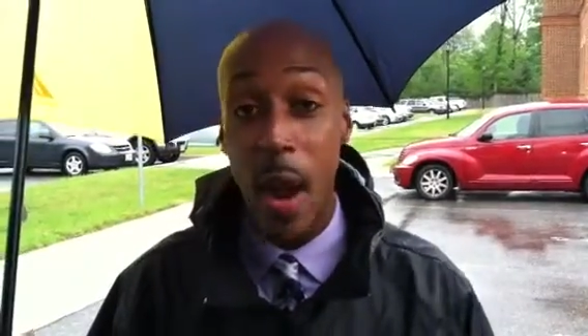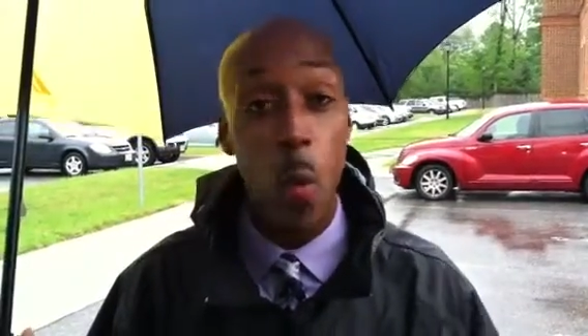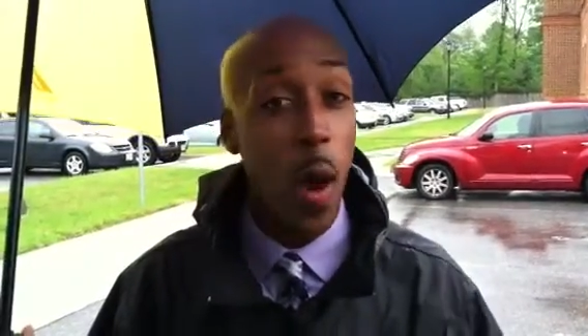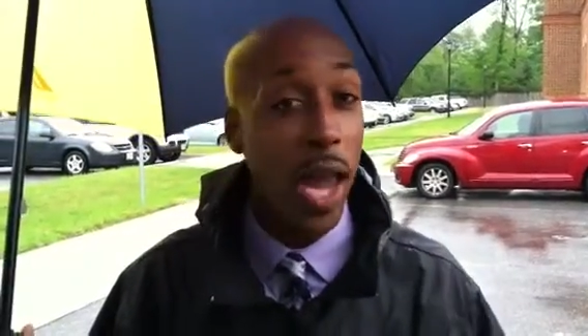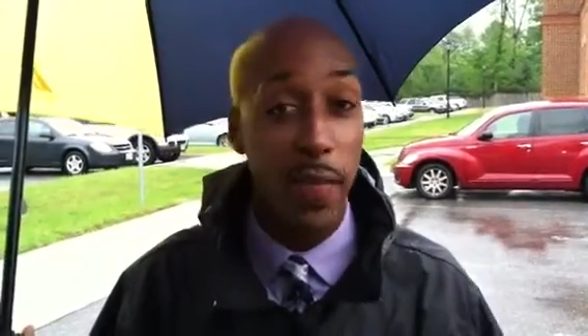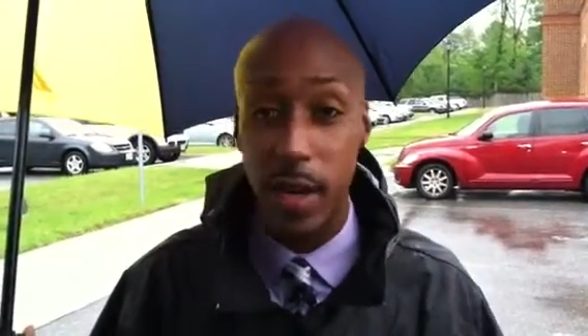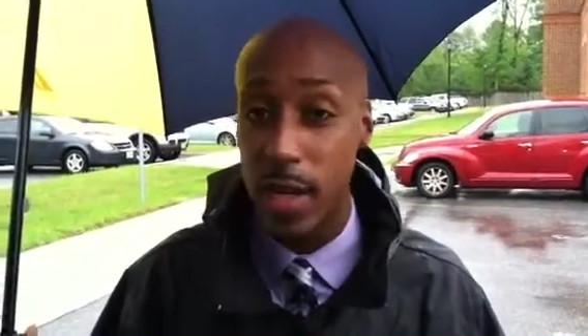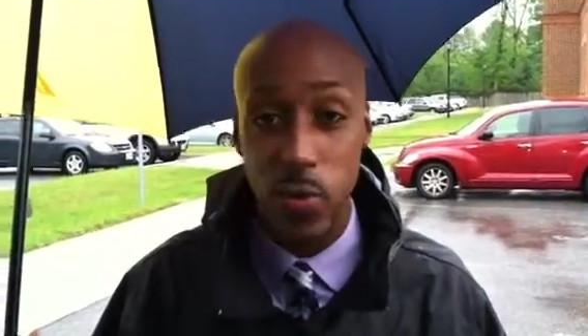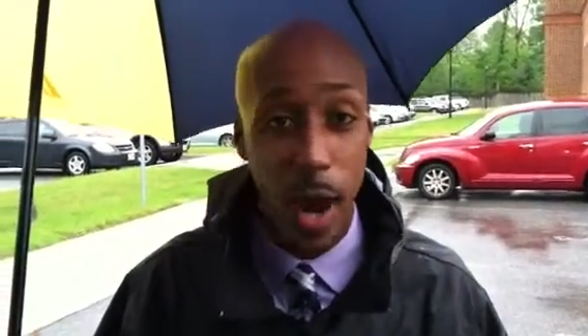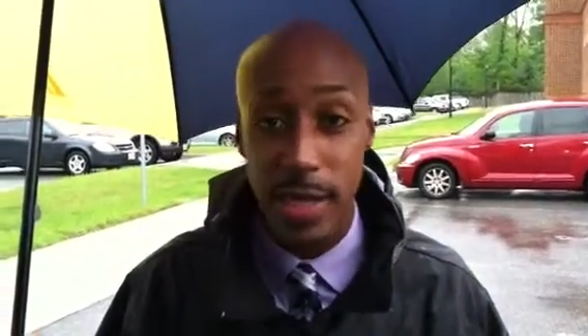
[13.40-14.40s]
and waived
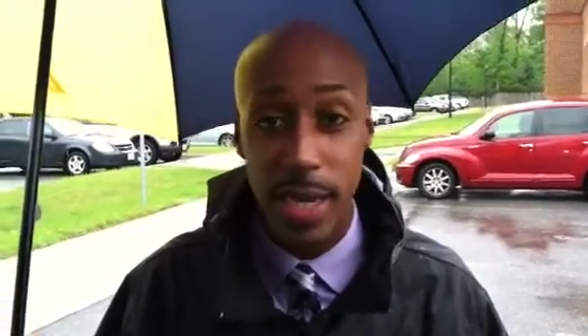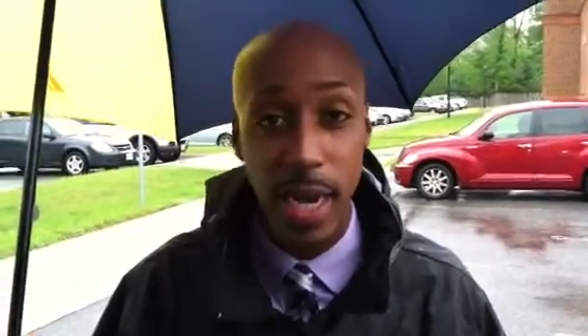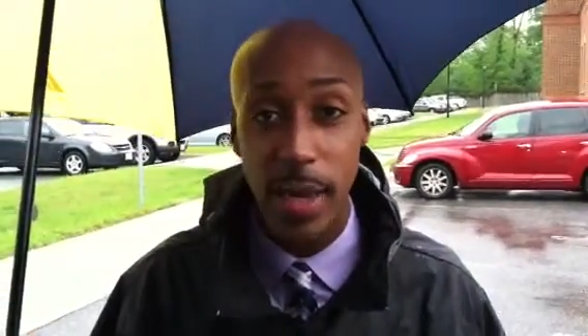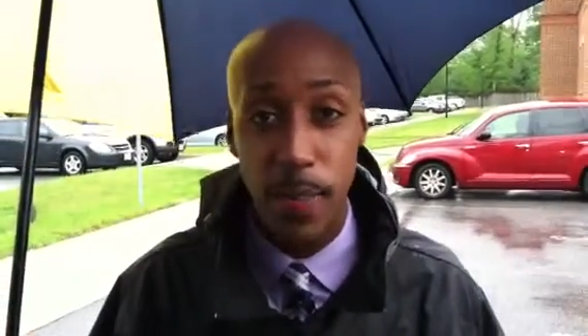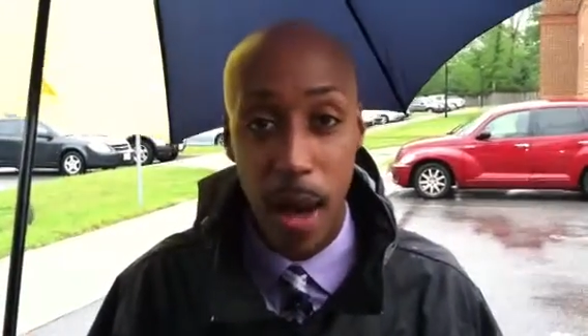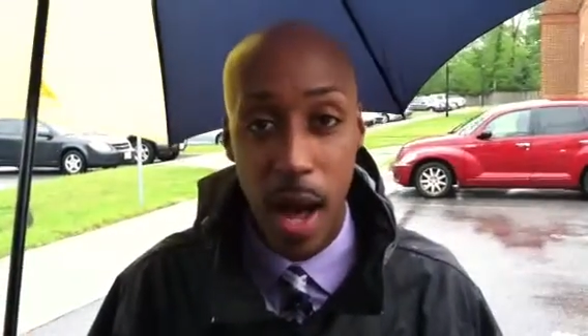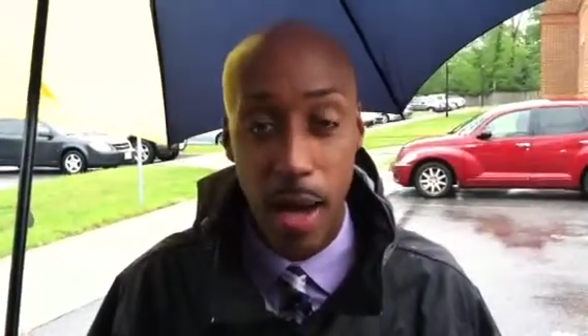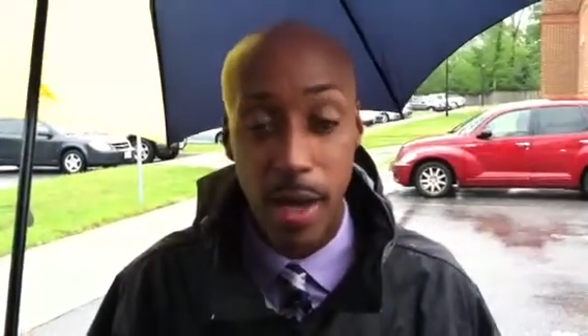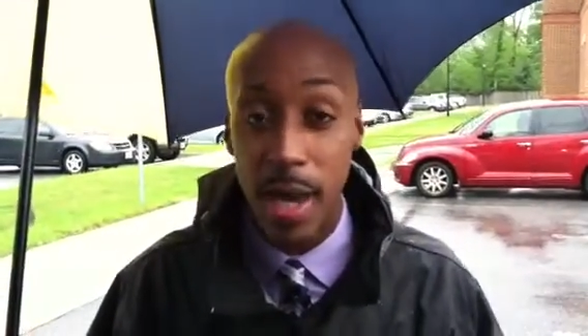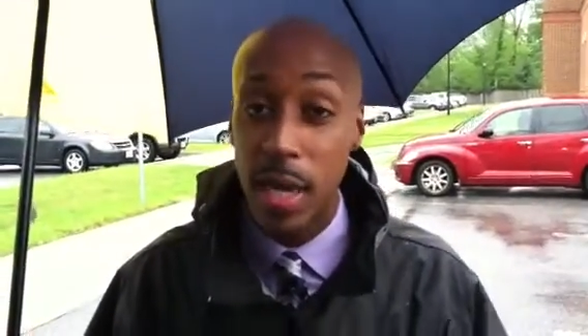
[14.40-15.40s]
his right to any
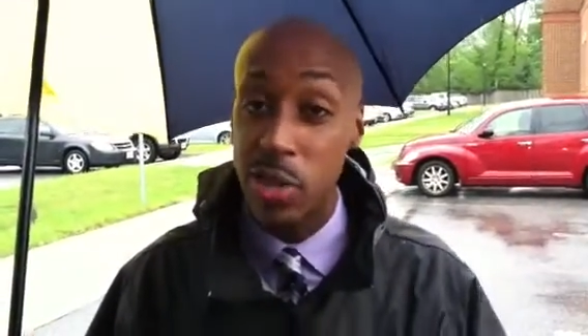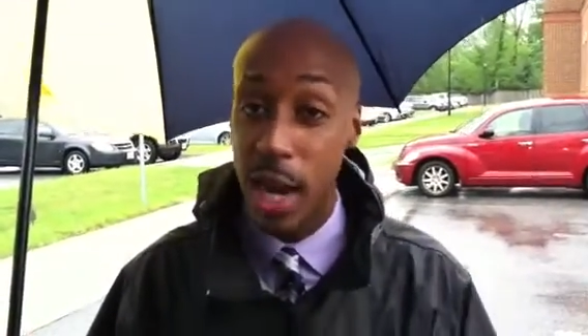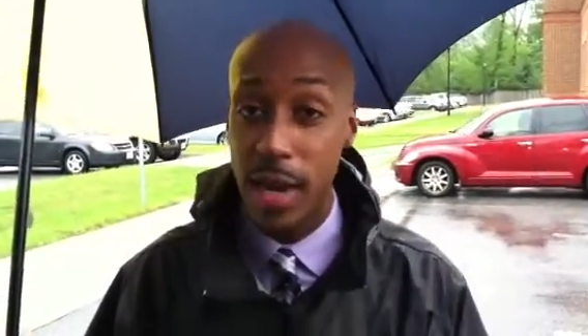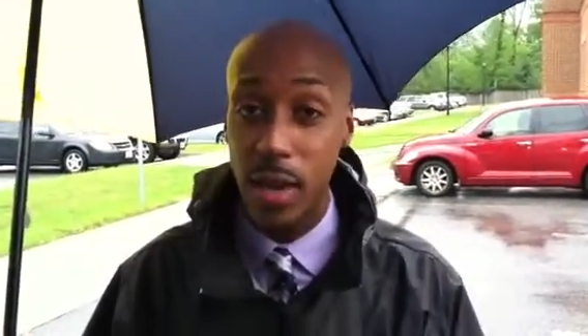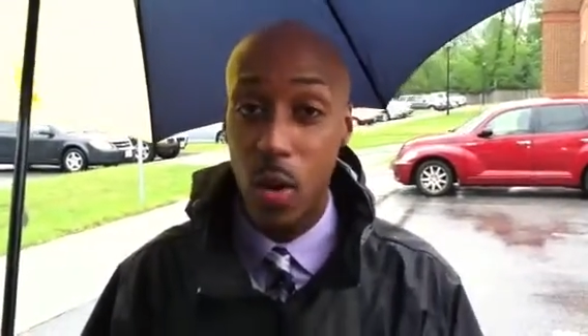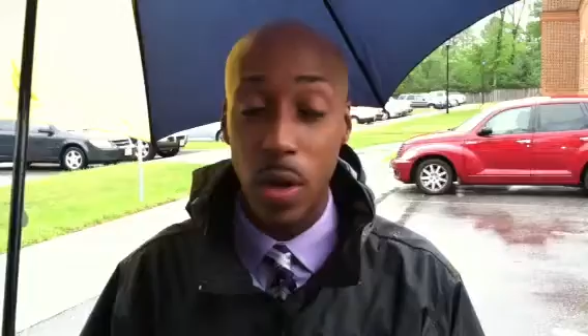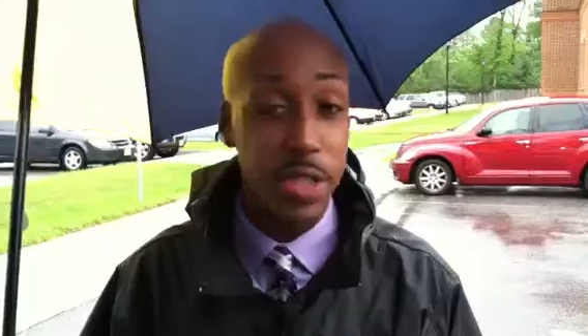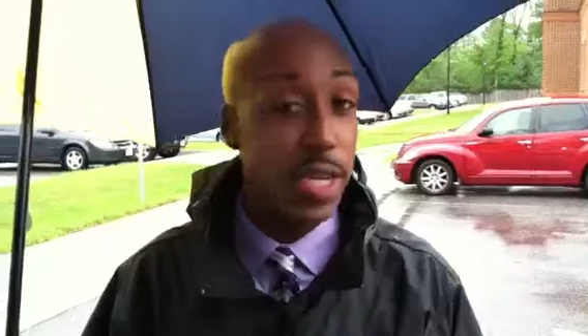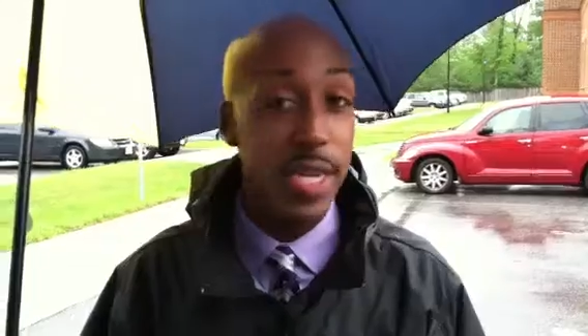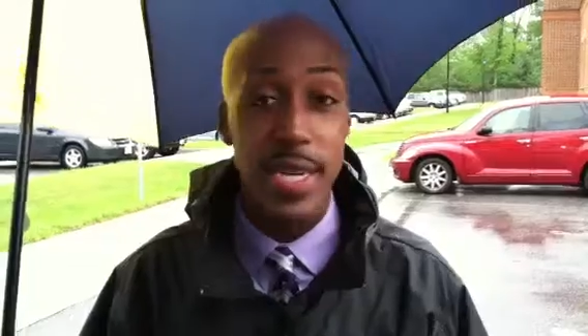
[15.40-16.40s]
bond. Shannon Gore,
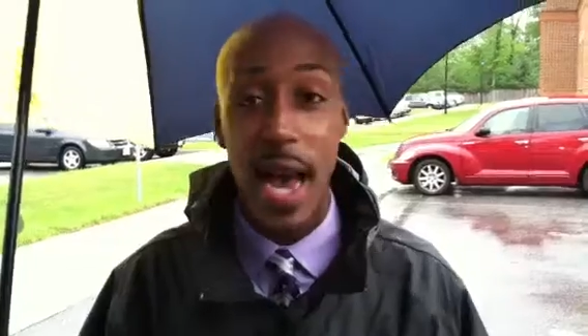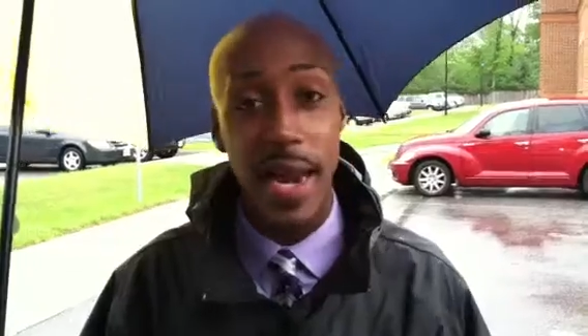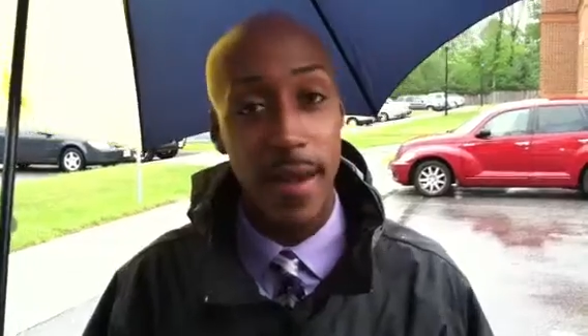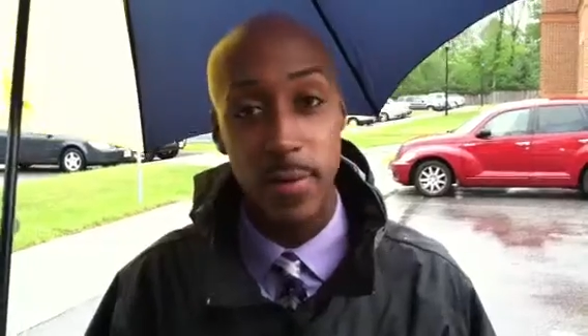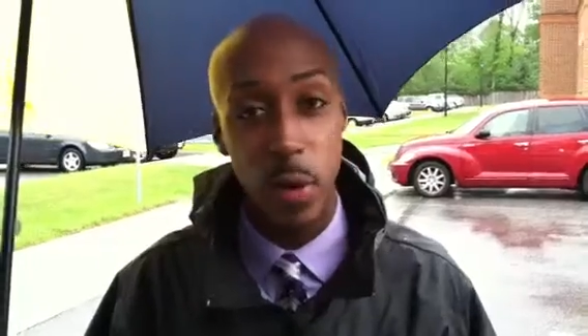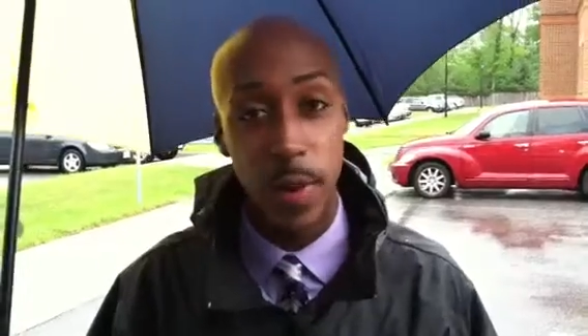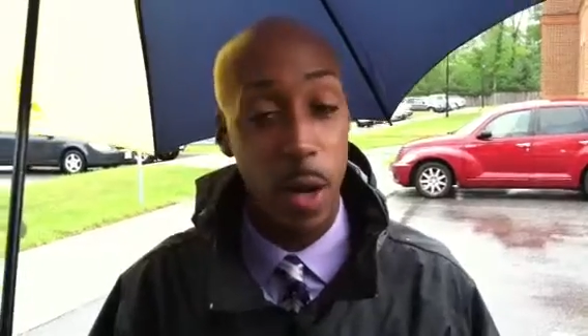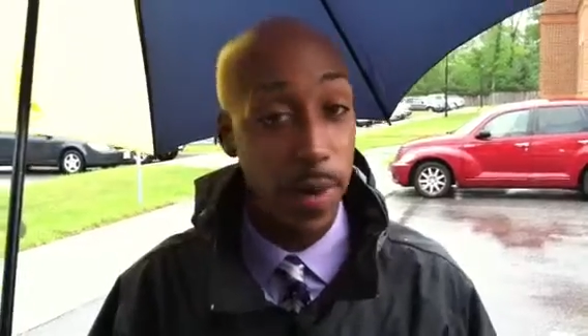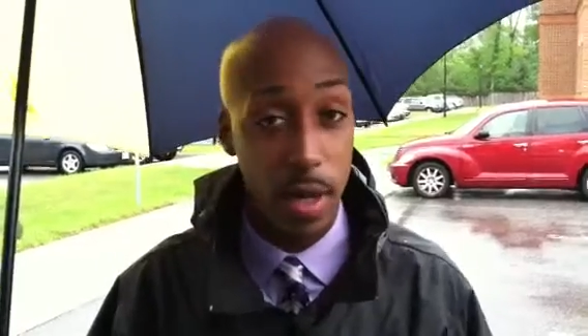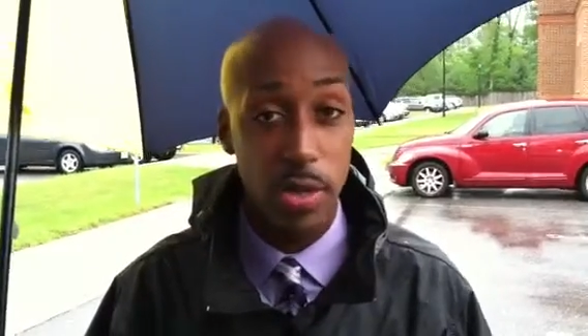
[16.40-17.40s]
she did not have to
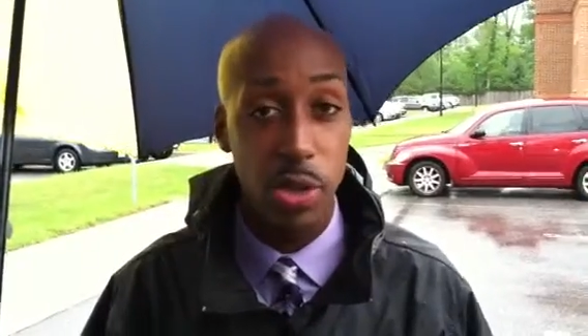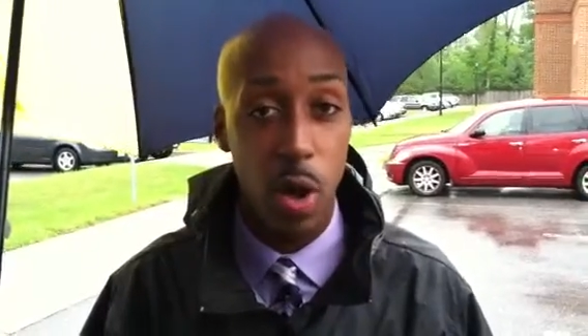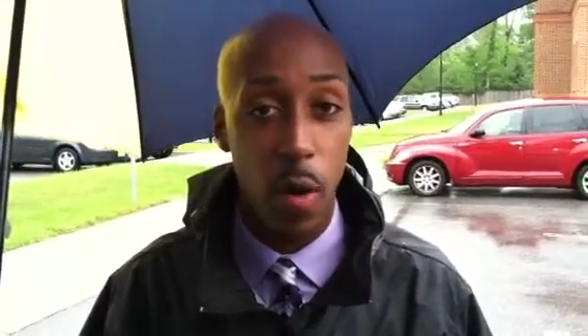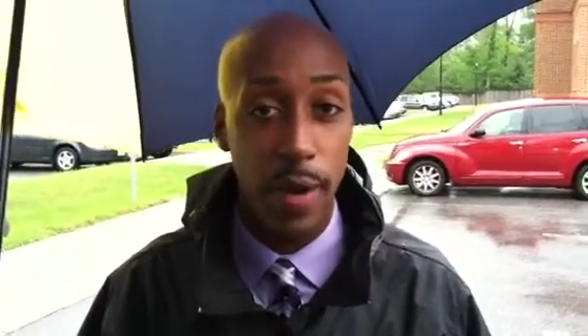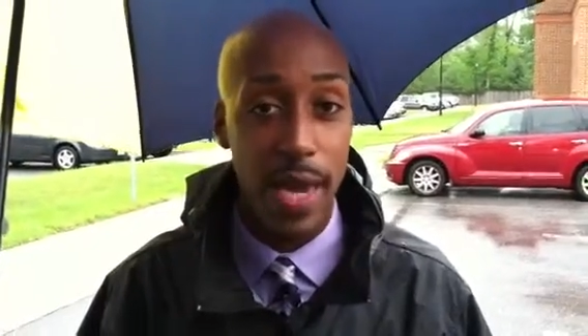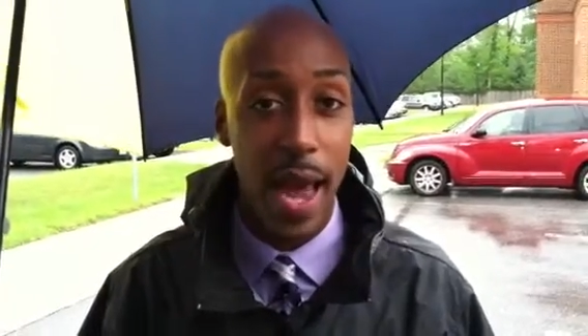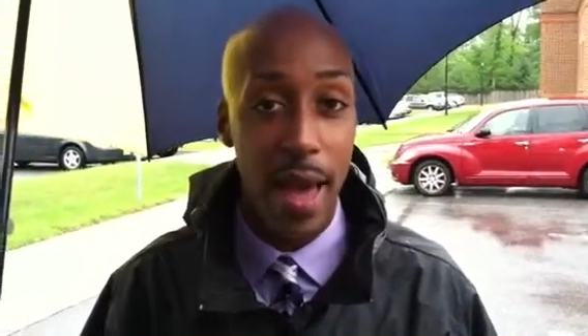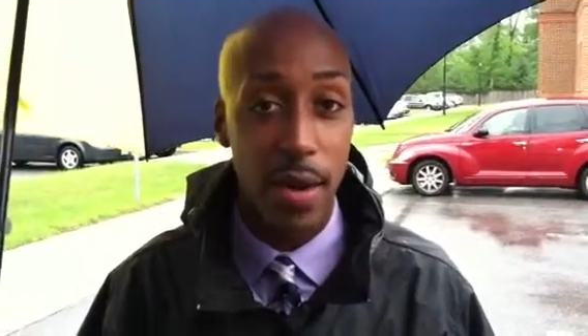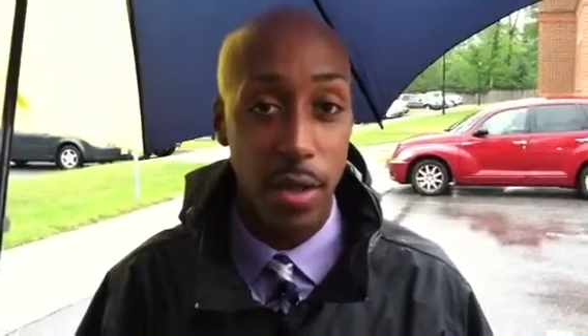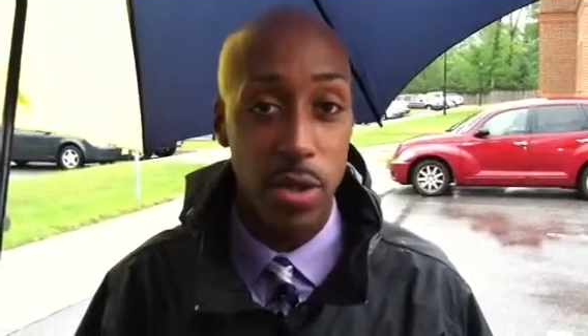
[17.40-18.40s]
appear because she already
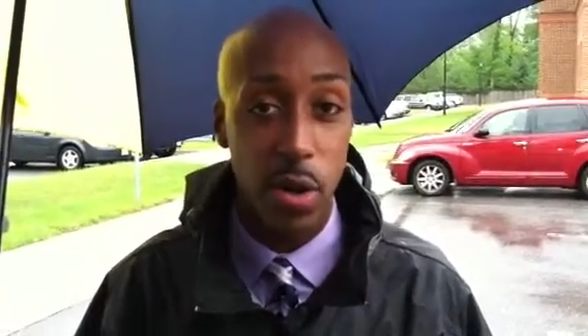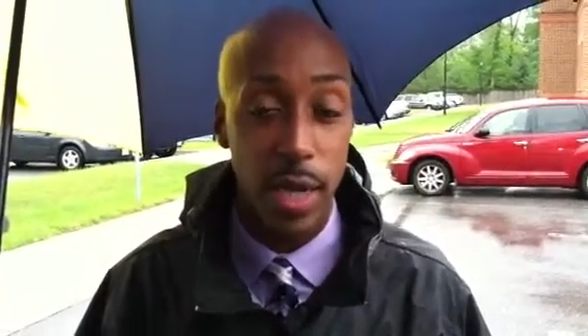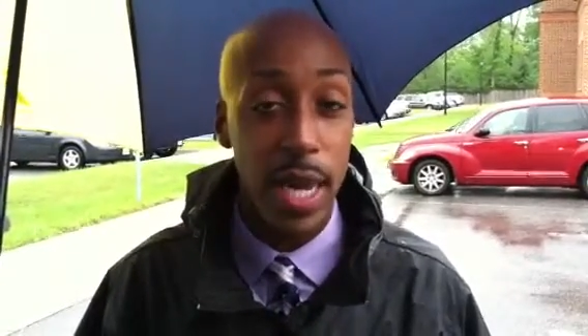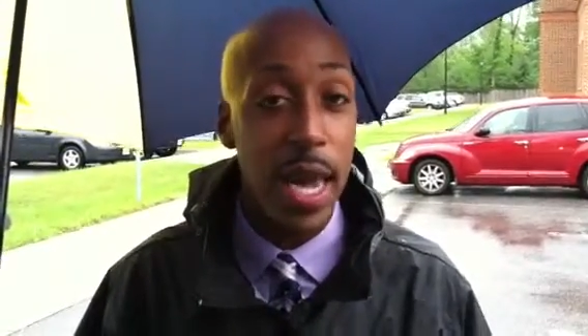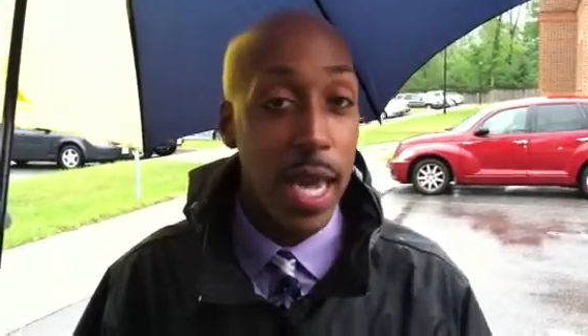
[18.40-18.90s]
had an attorney.